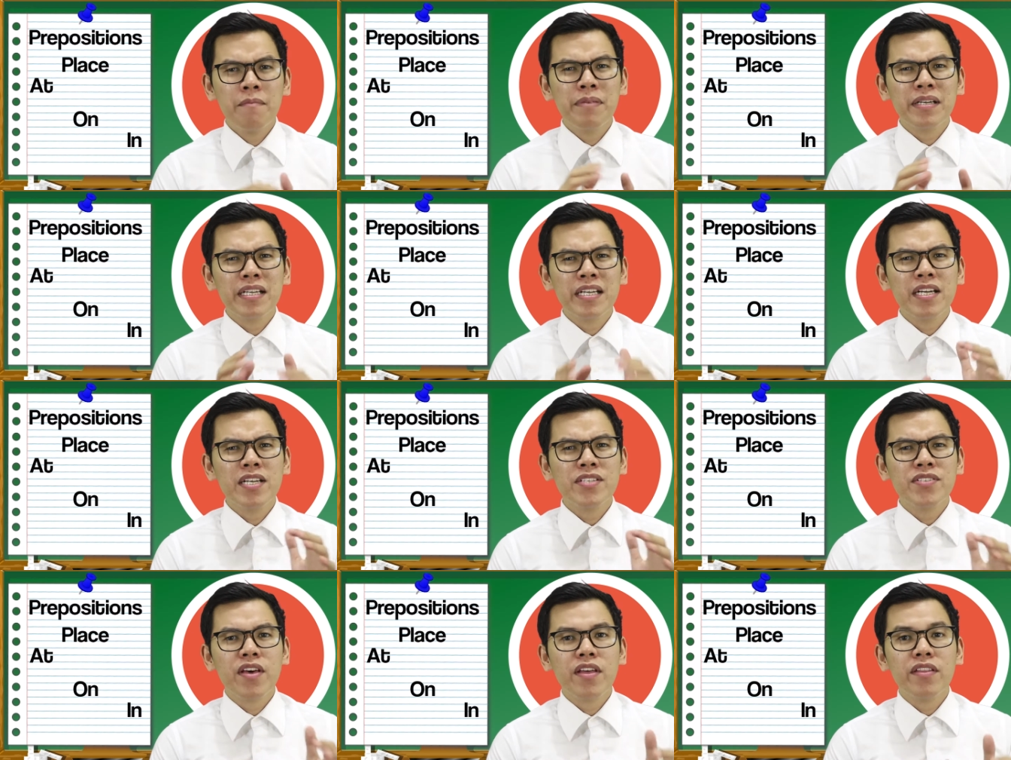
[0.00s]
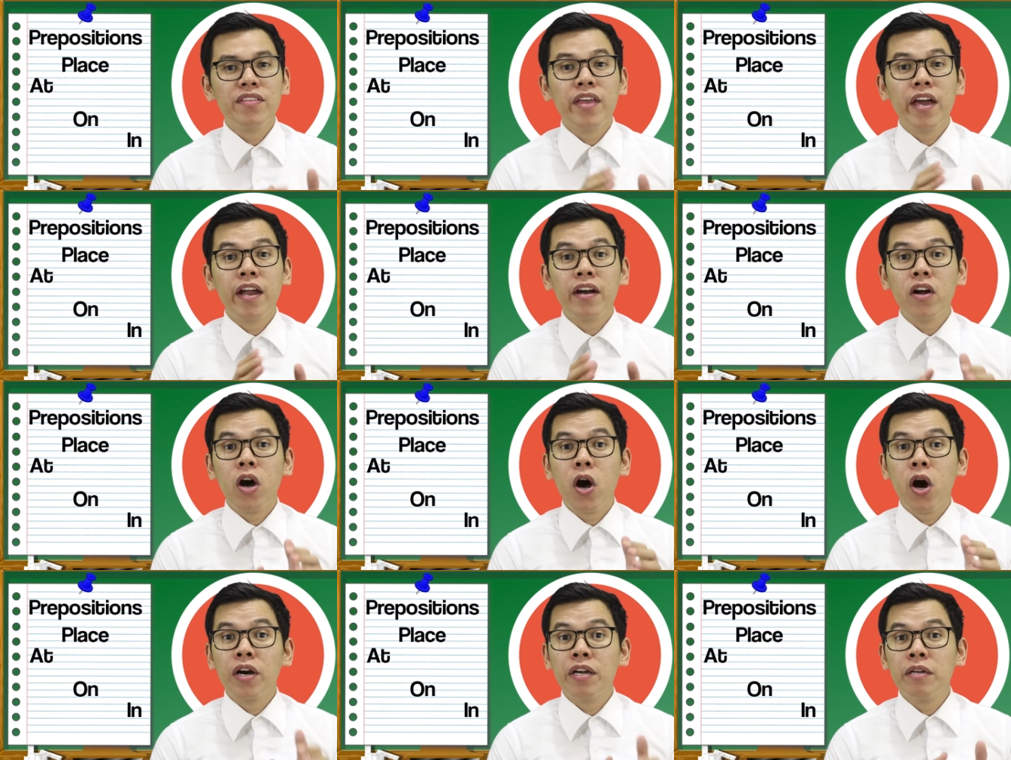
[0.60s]
because
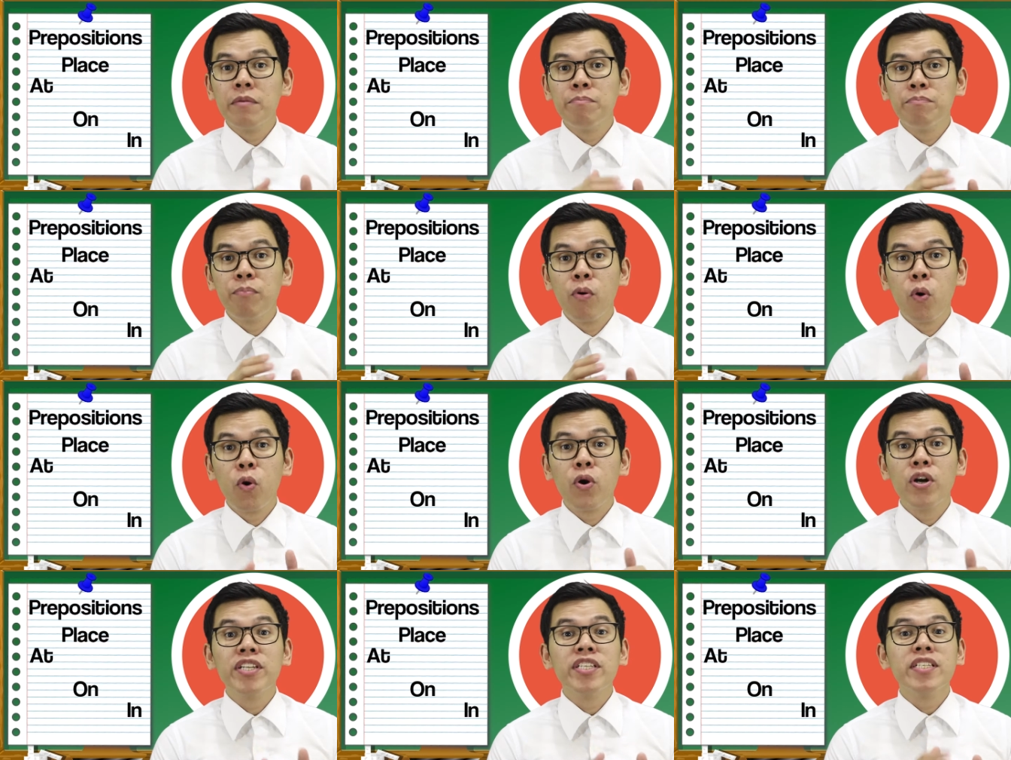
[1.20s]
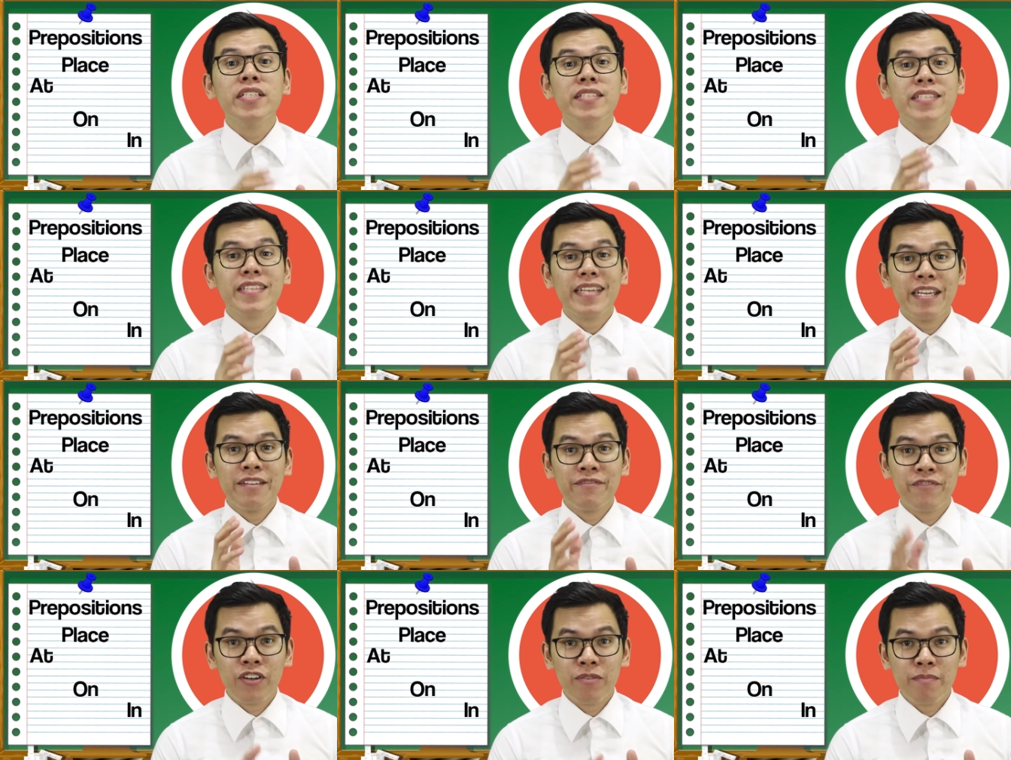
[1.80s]
there are important
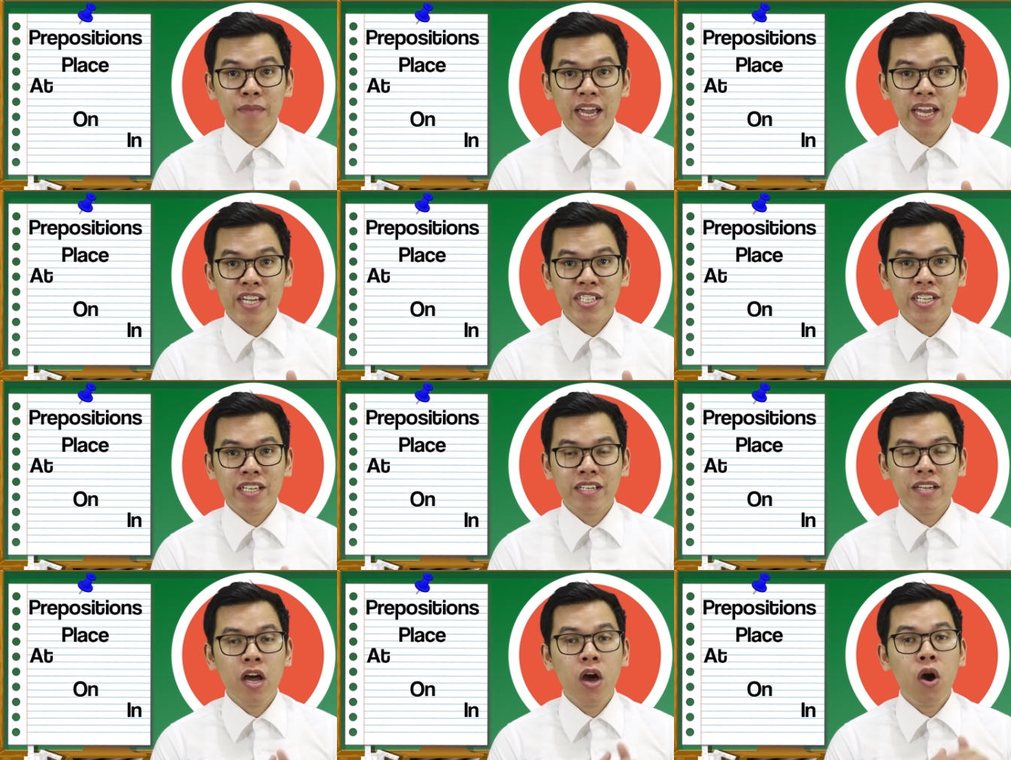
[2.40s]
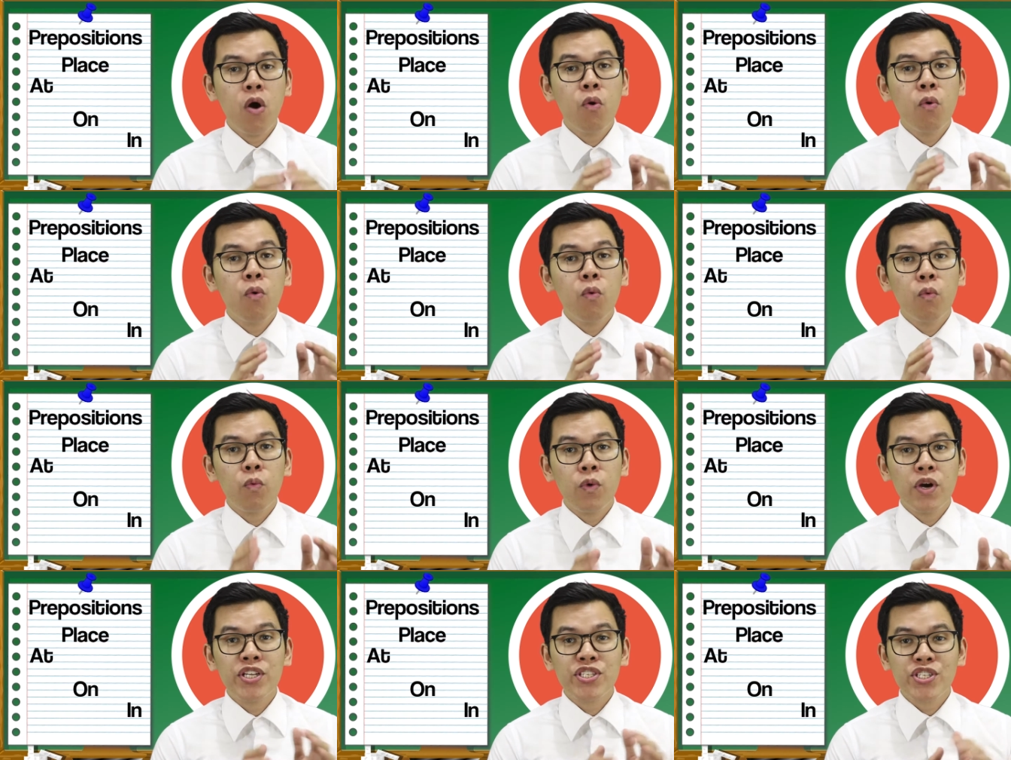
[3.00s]
information
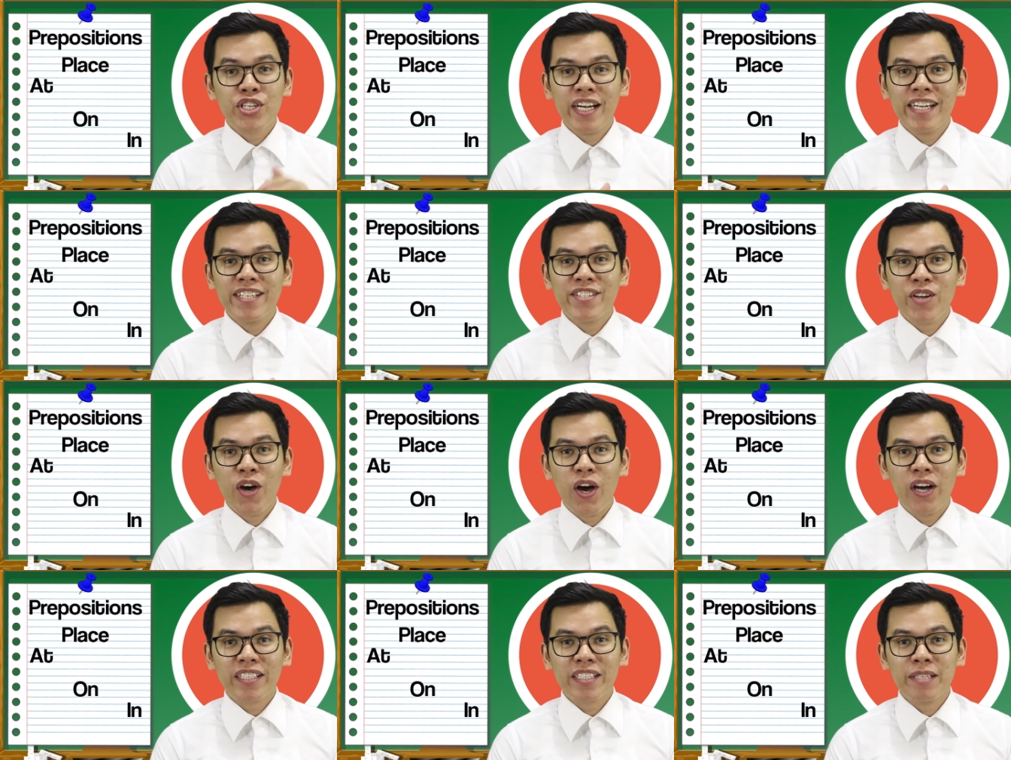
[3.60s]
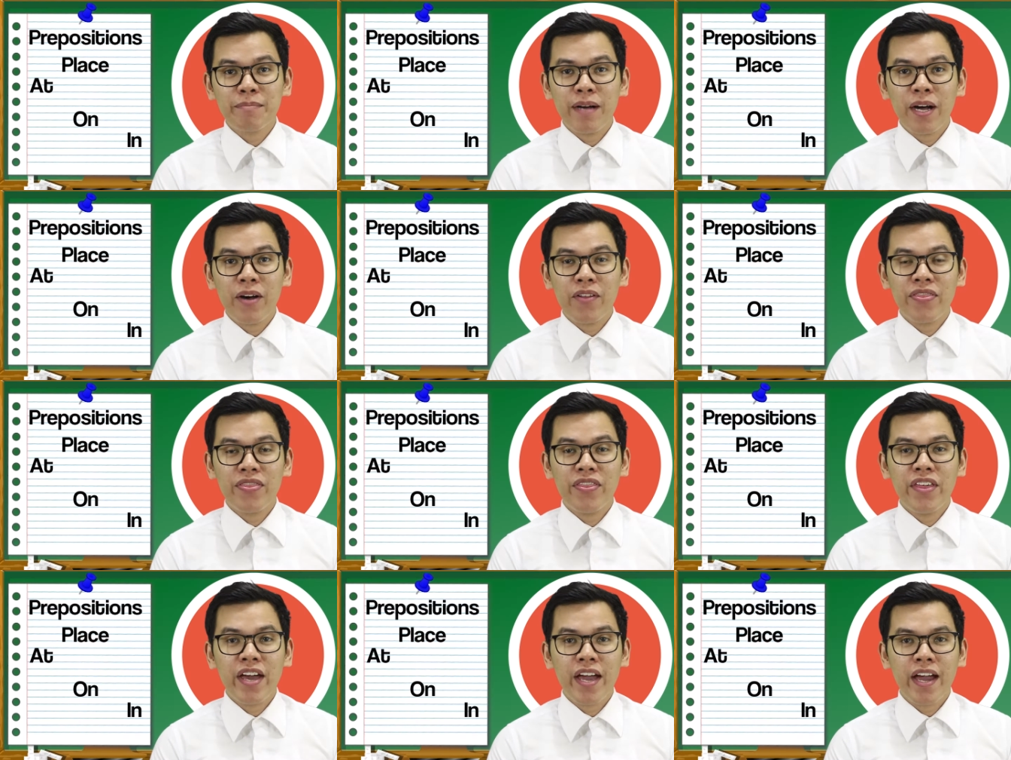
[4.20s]
which I talked
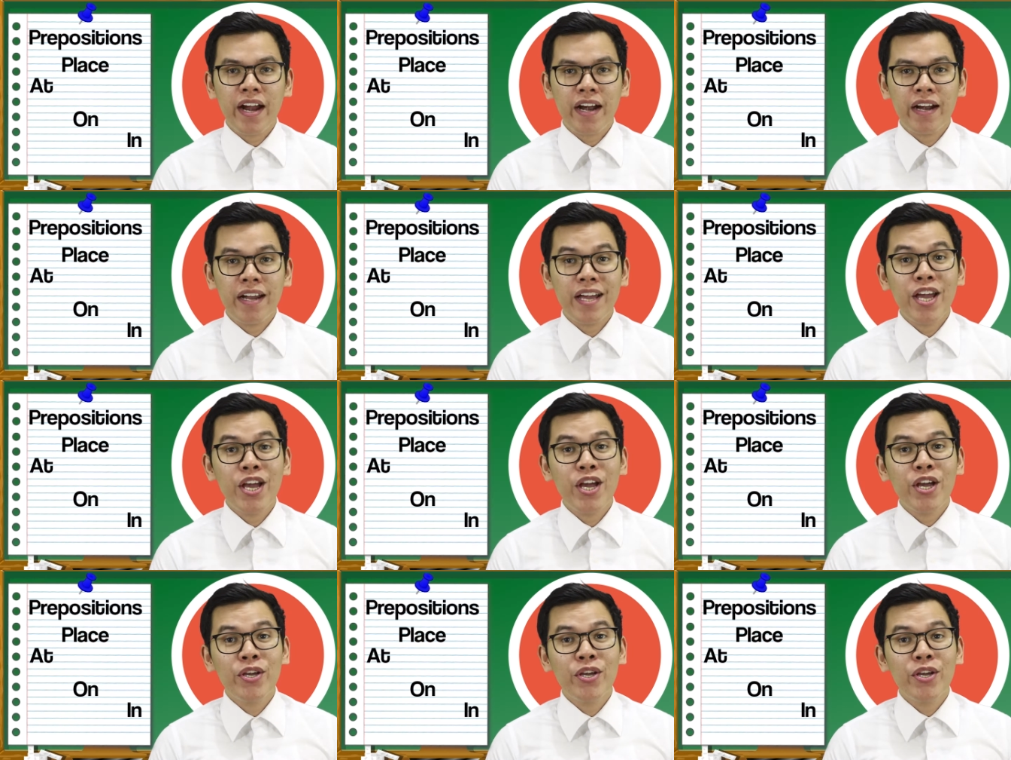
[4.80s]
about there.